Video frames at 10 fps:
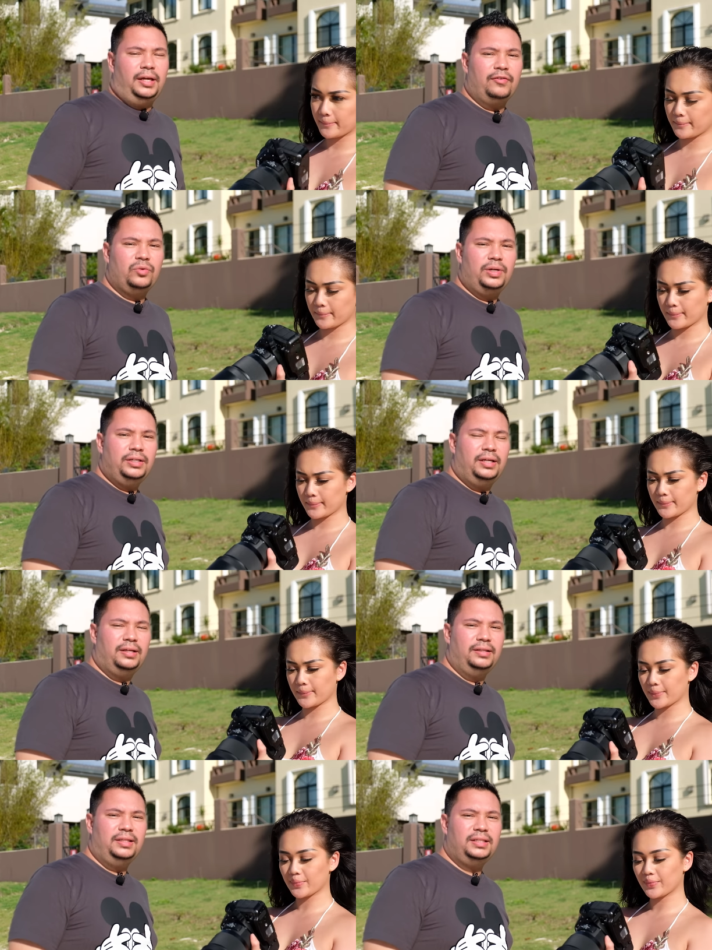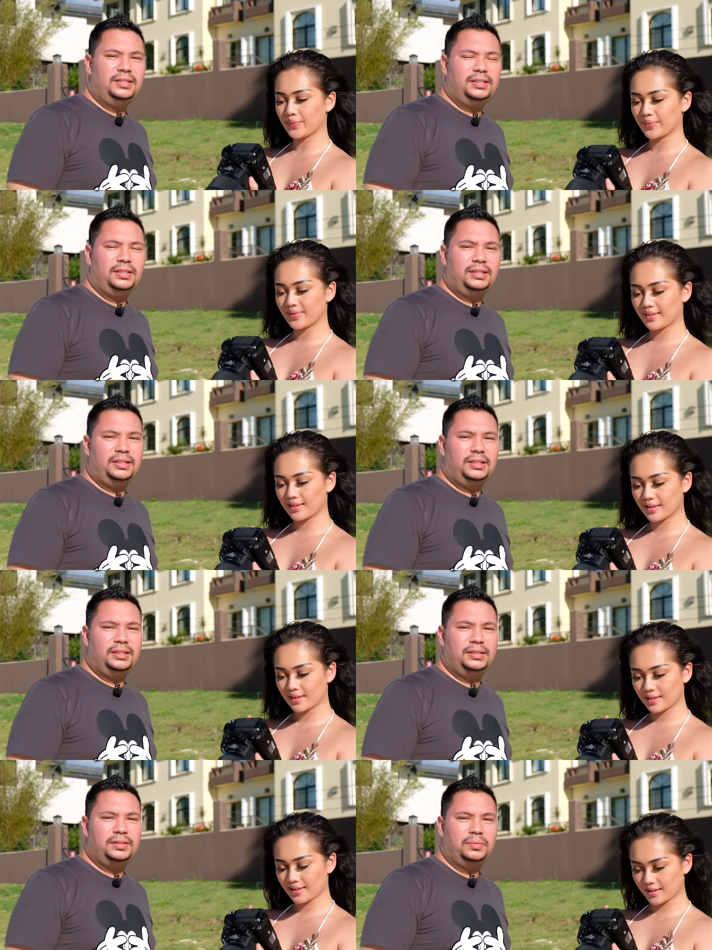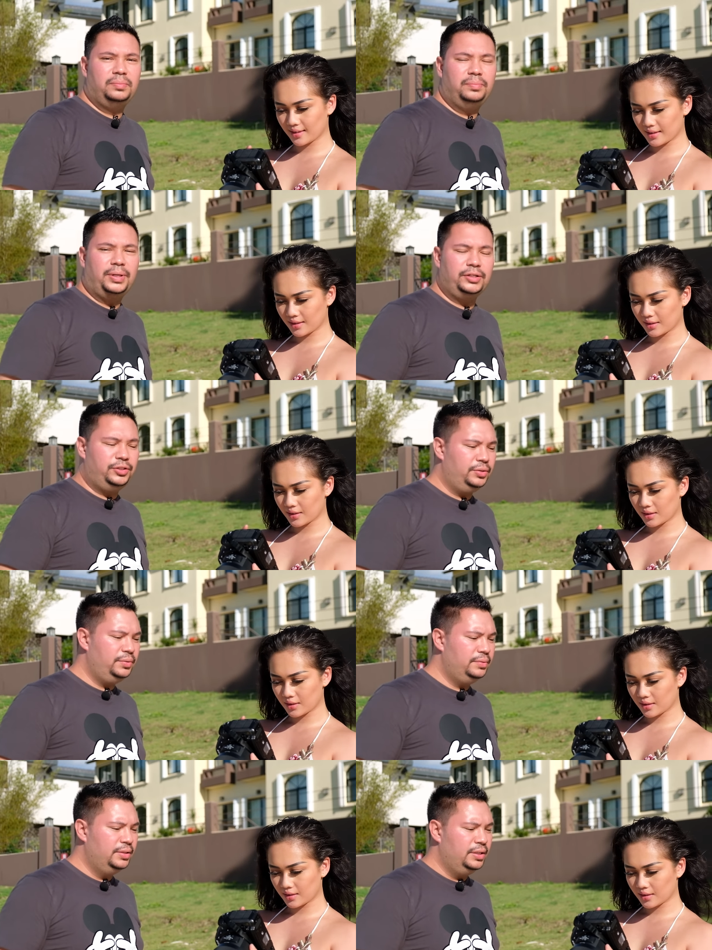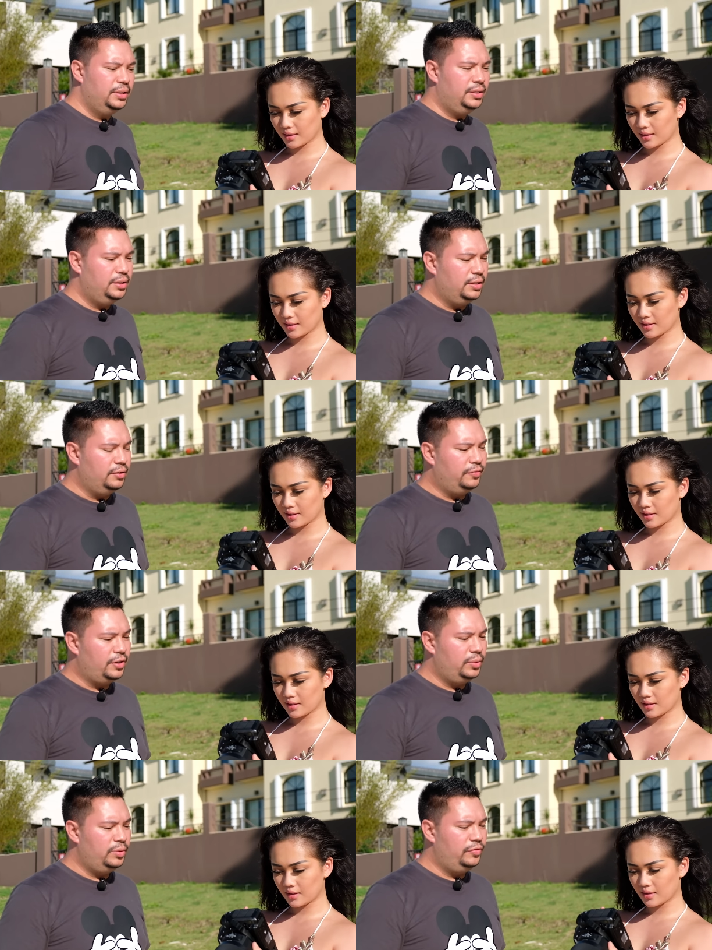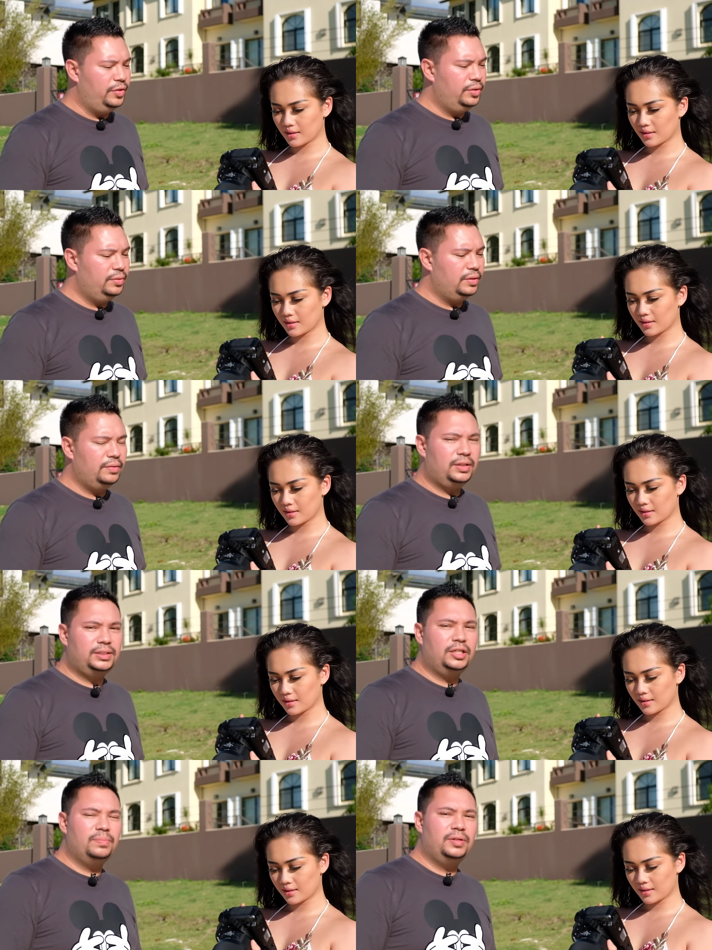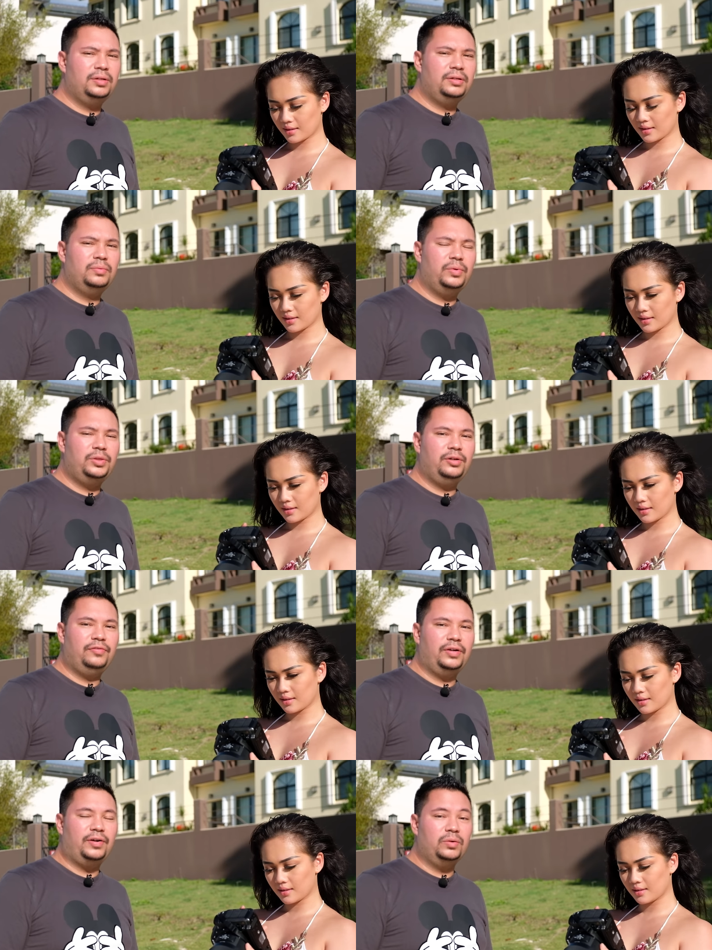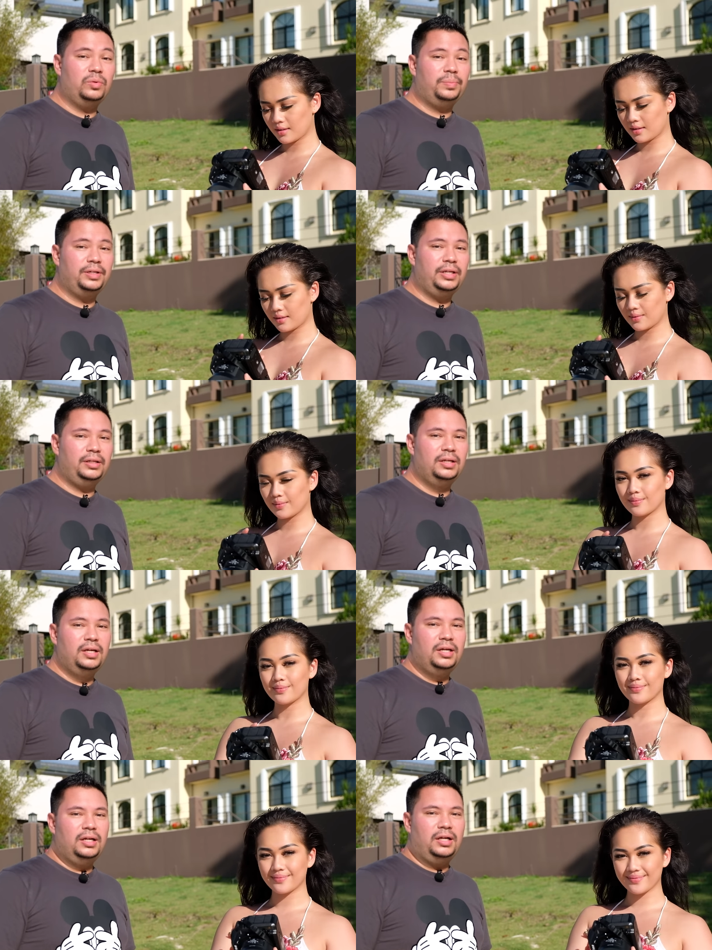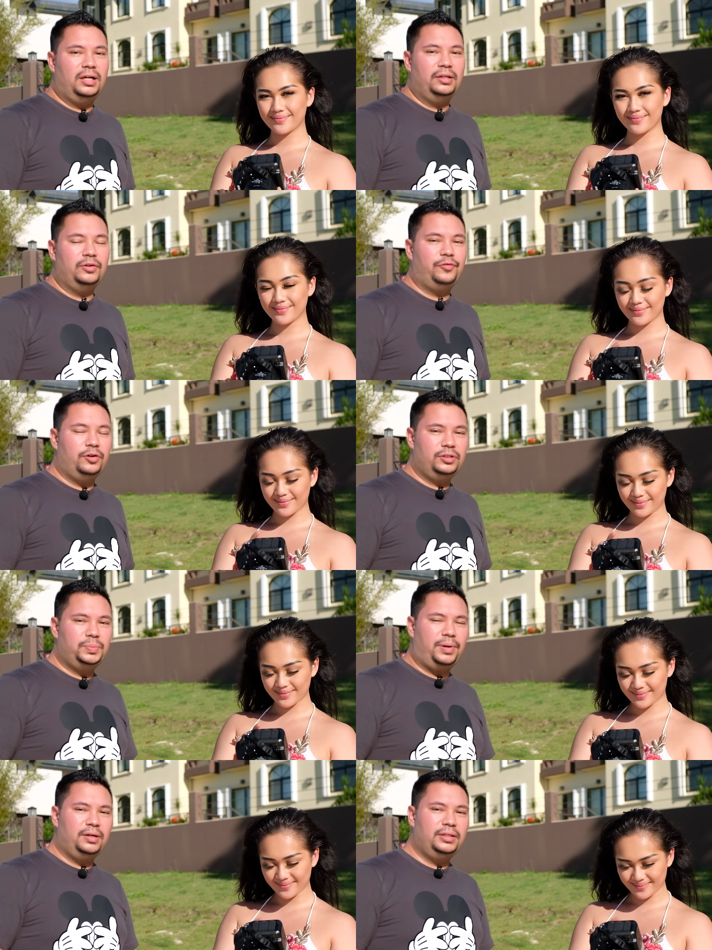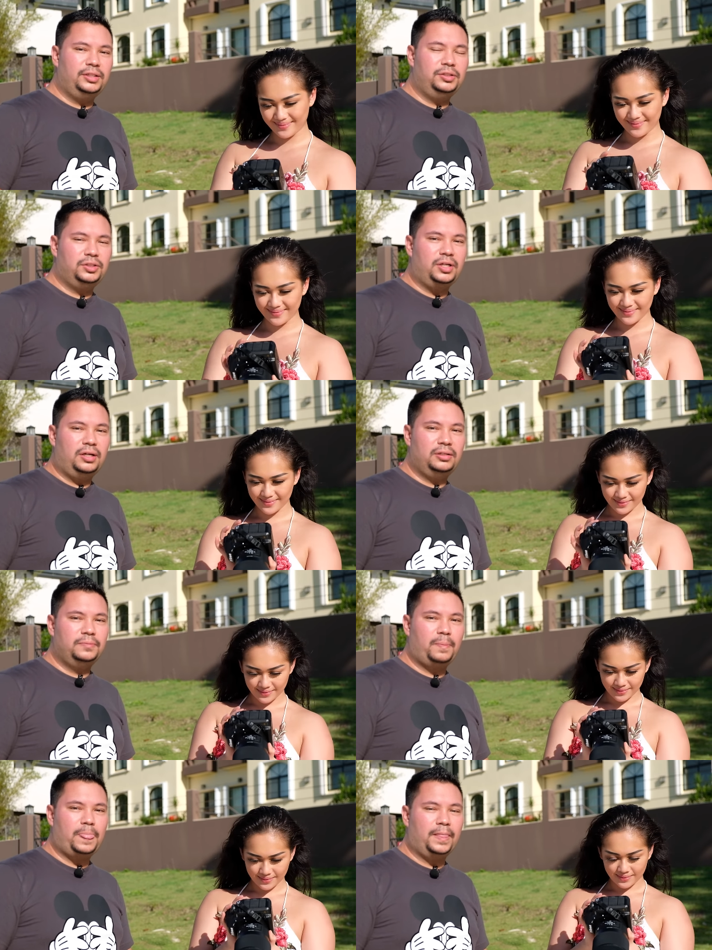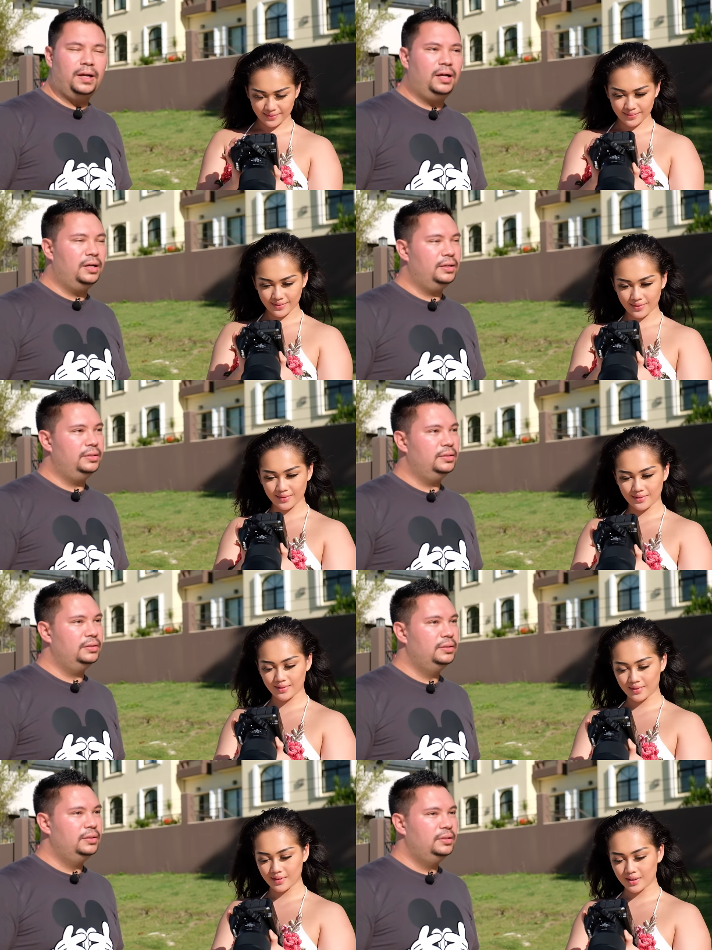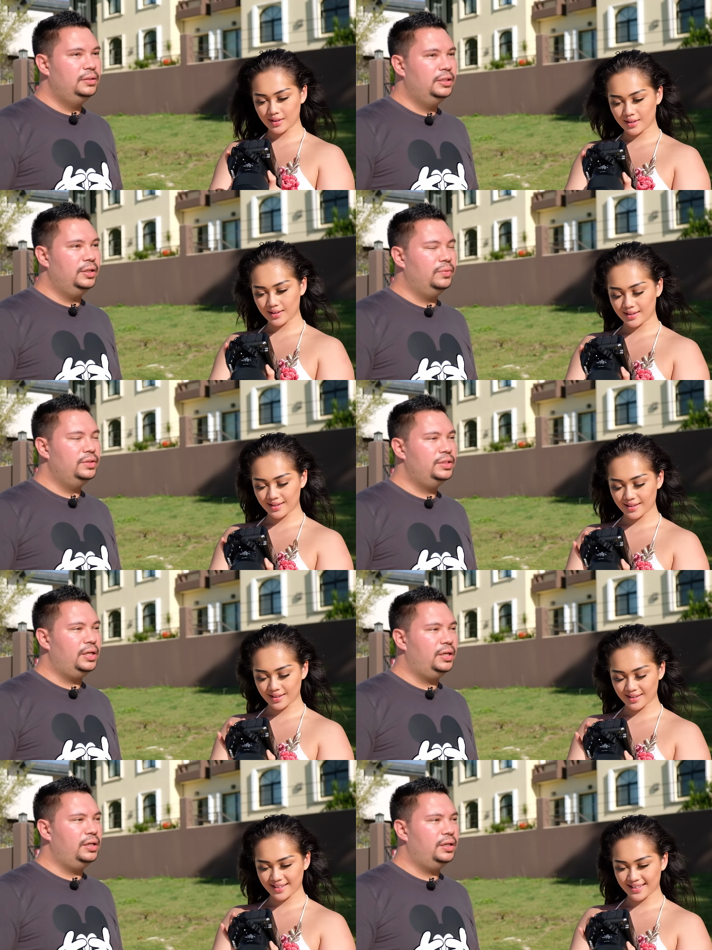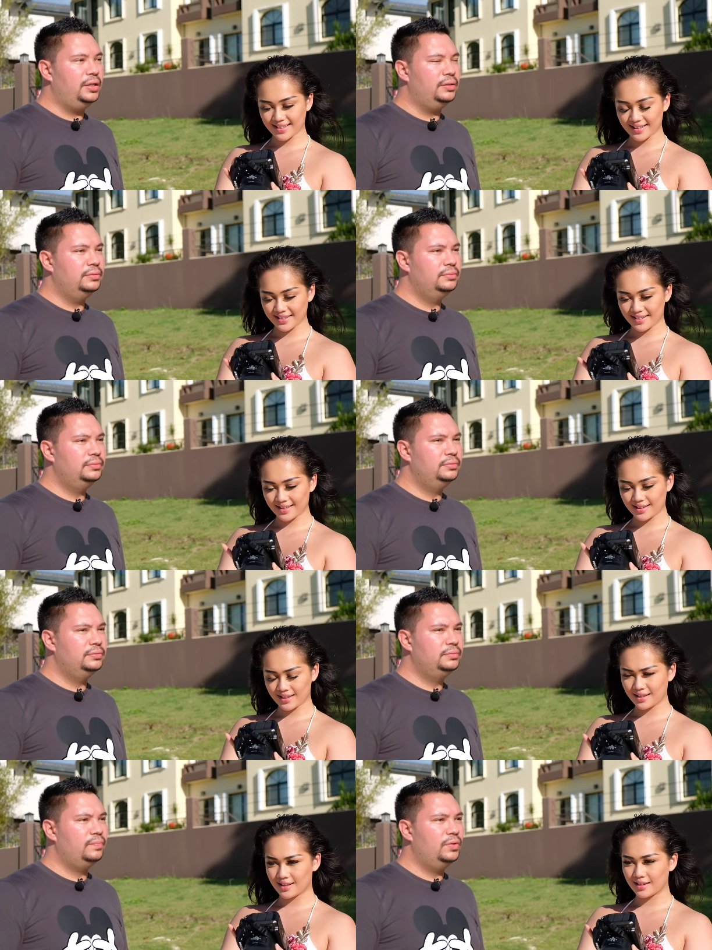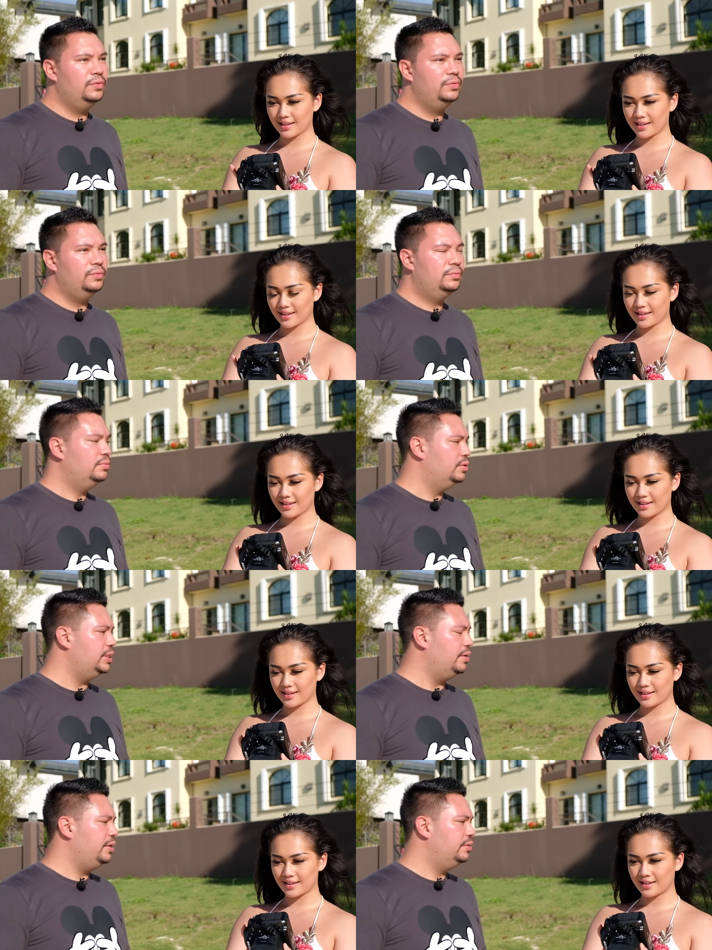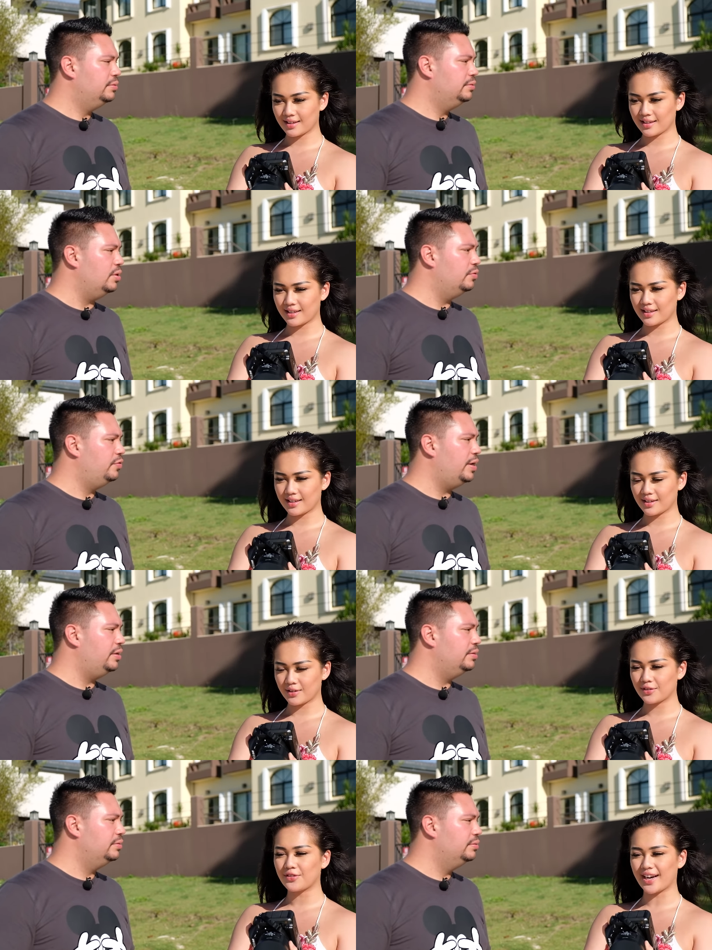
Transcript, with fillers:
Speaker 1: Hey everyone, this is part 2 of our review of the Sigma 135R 1.8. The first part that you saw on, it was a Saturday? No, Friday.